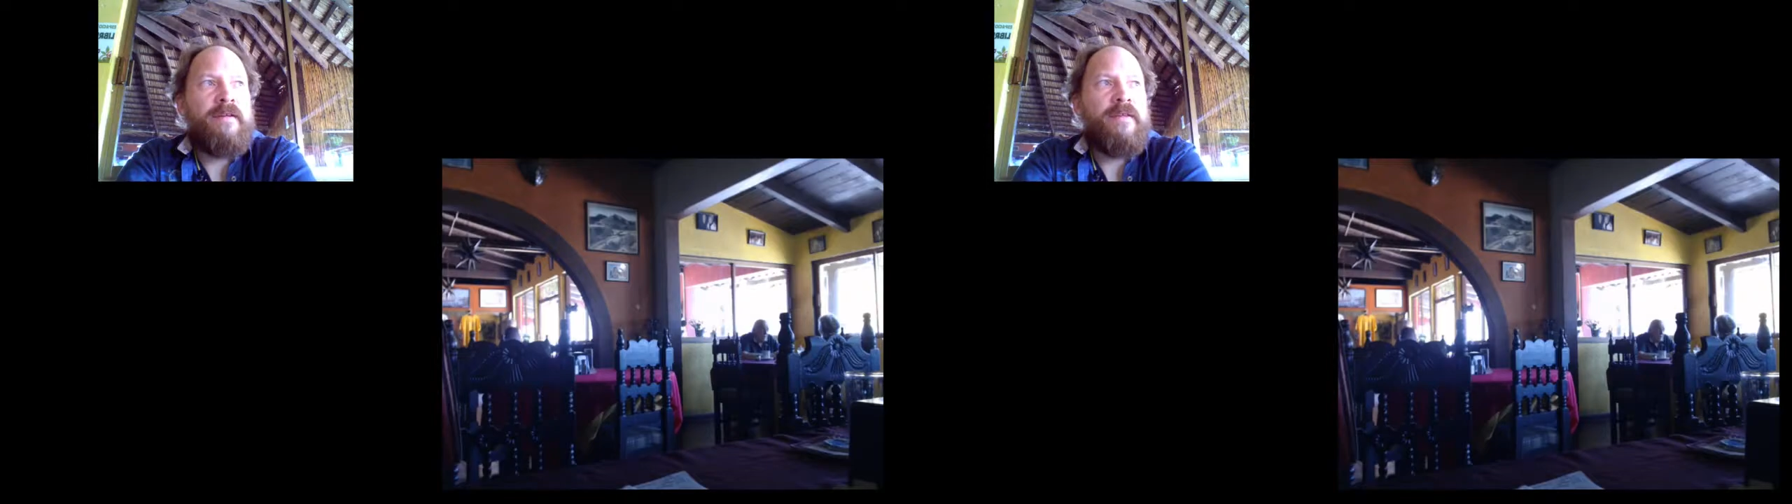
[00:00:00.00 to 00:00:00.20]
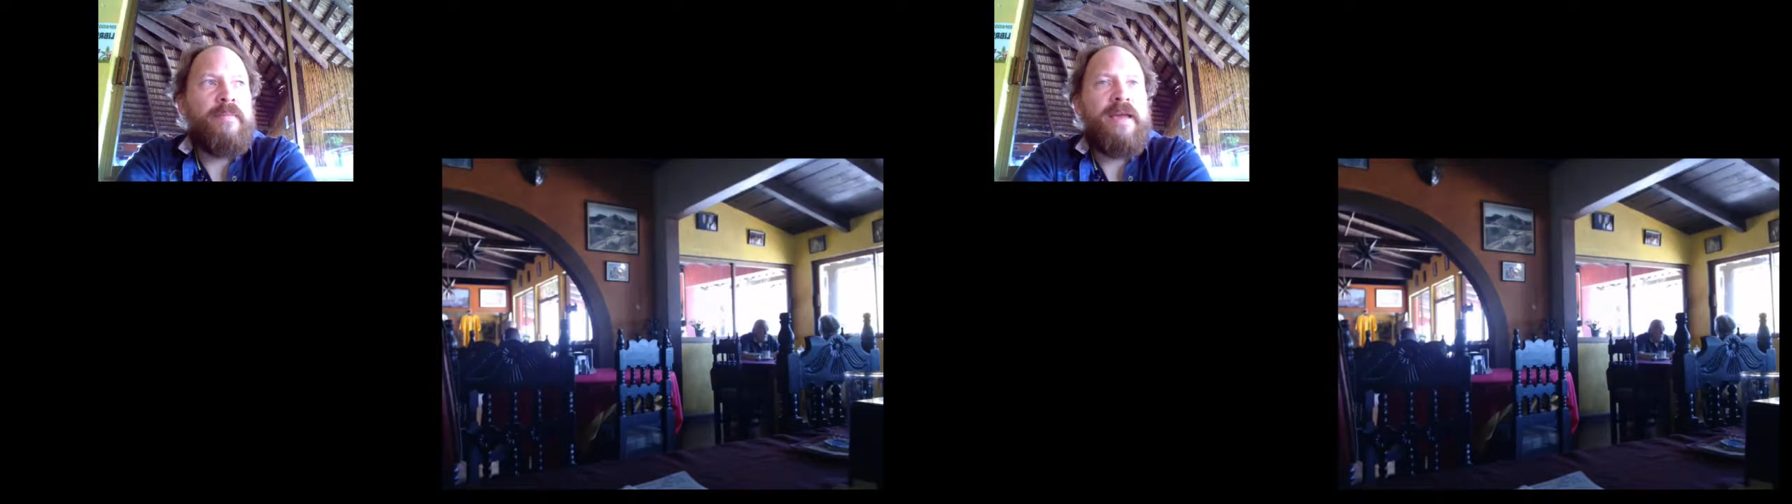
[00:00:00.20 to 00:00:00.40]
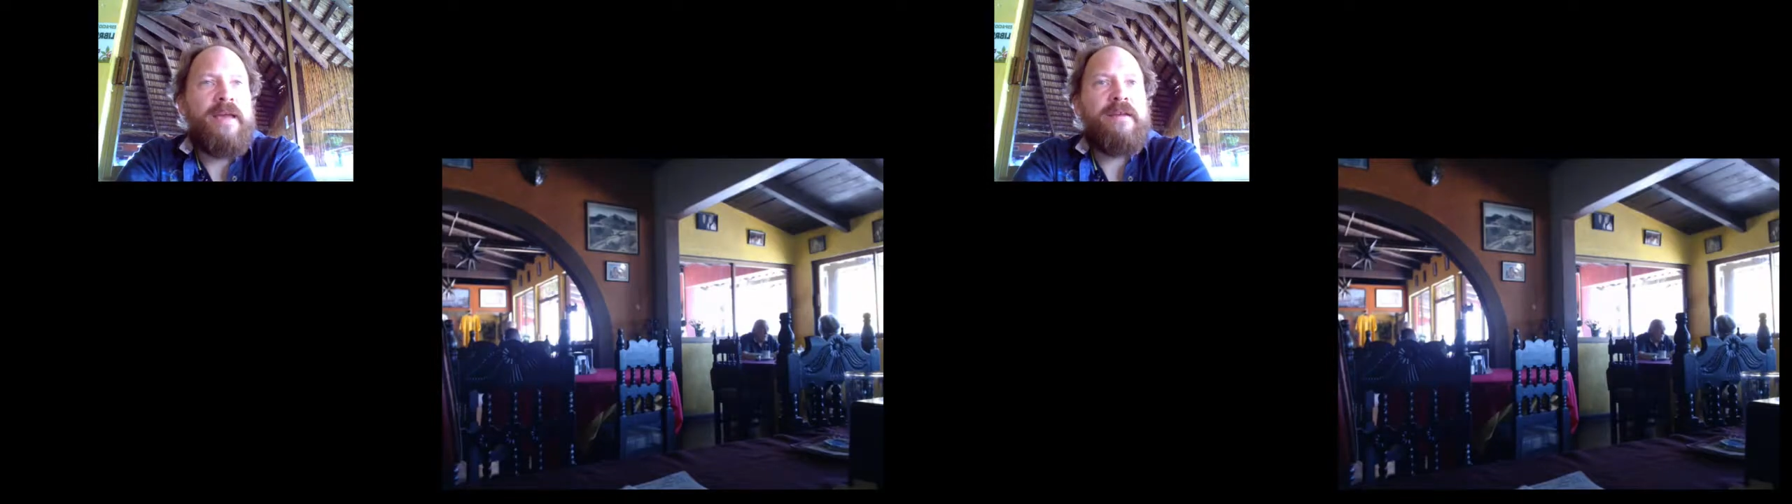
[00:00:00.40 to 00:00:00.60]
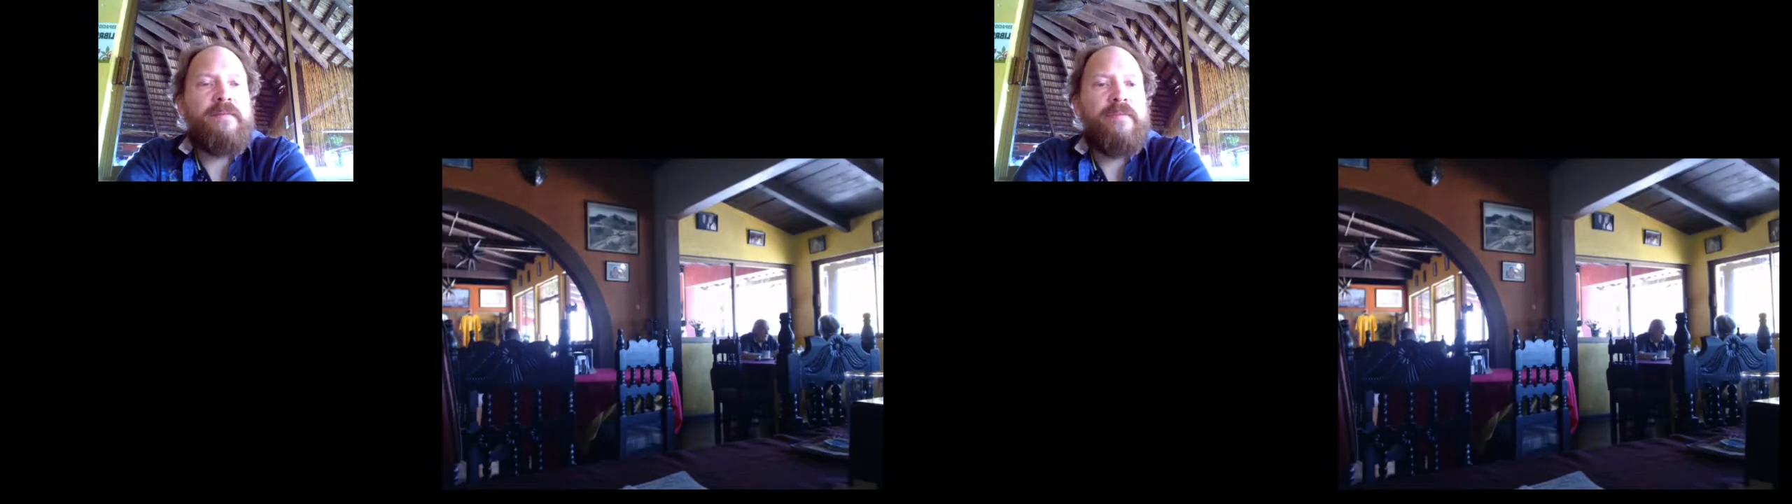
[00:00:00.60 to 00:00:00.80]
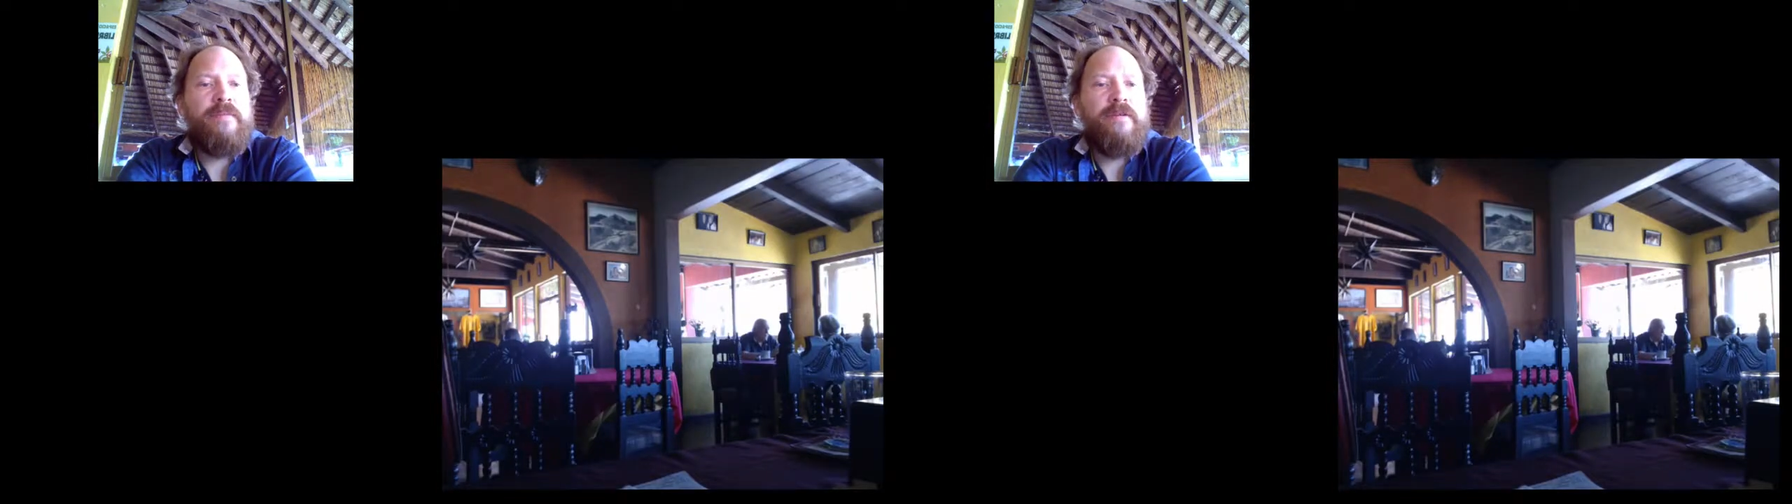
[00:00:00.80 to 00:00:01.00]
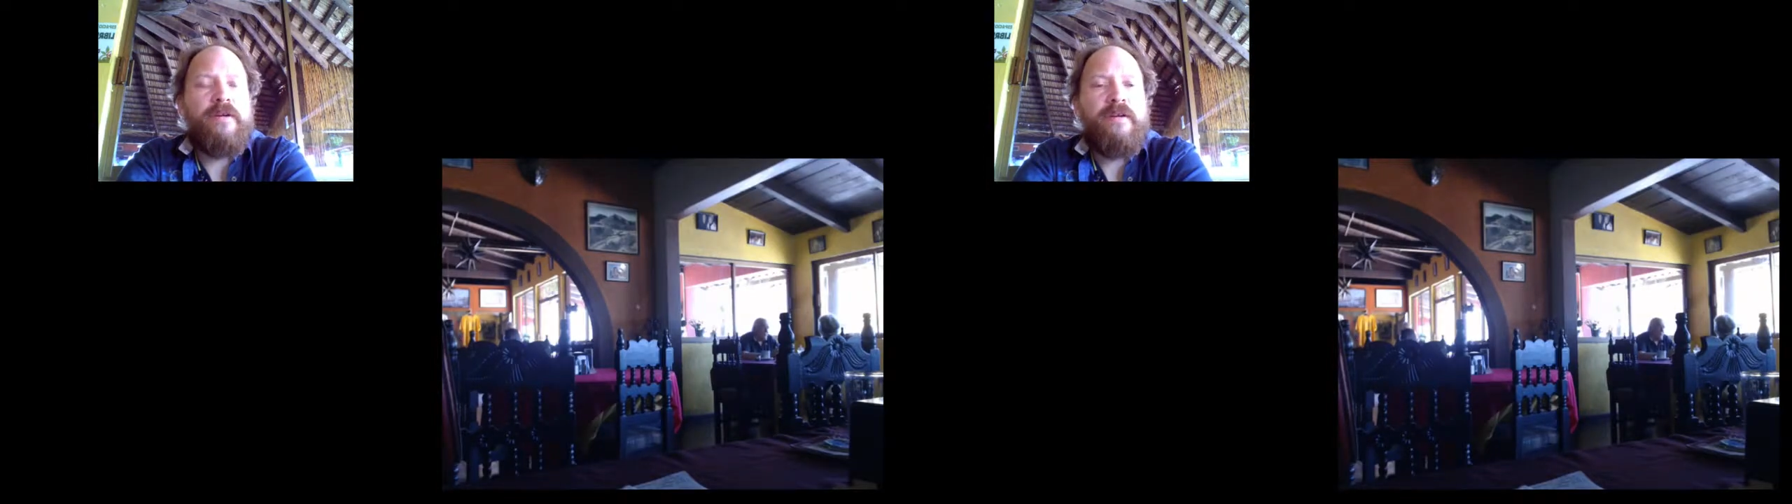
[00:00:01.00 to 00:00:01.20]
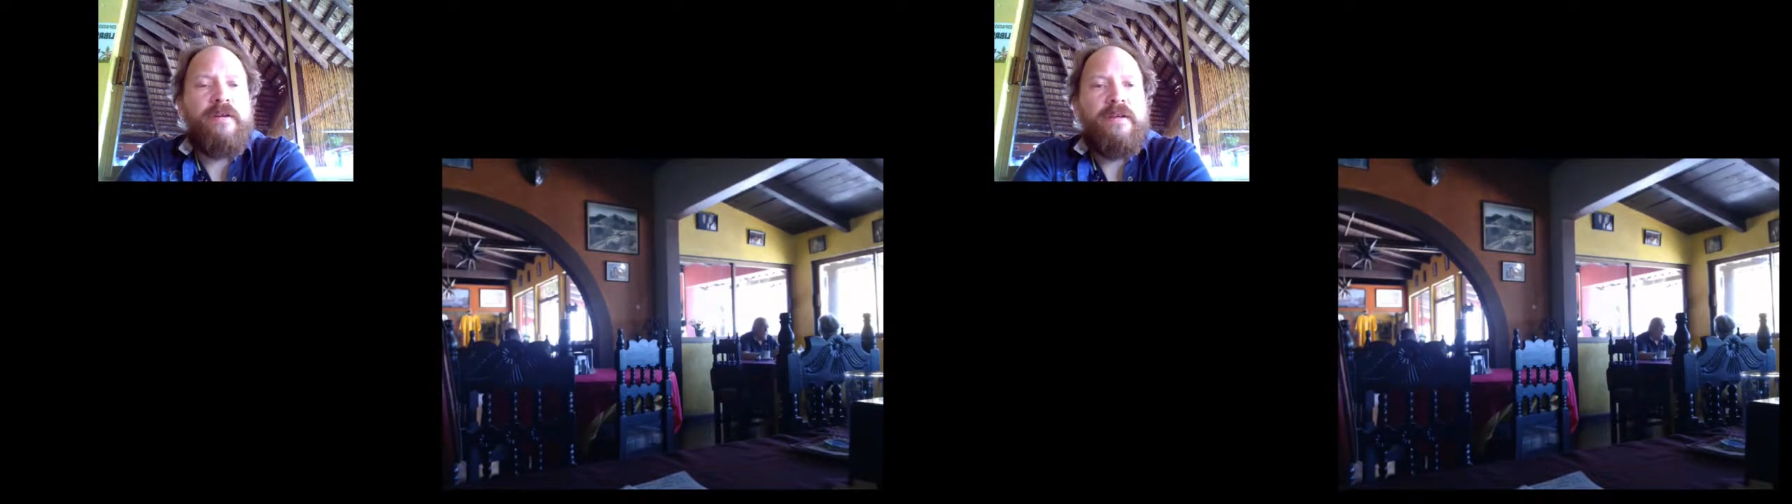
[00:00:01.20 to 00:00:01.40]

their main computer,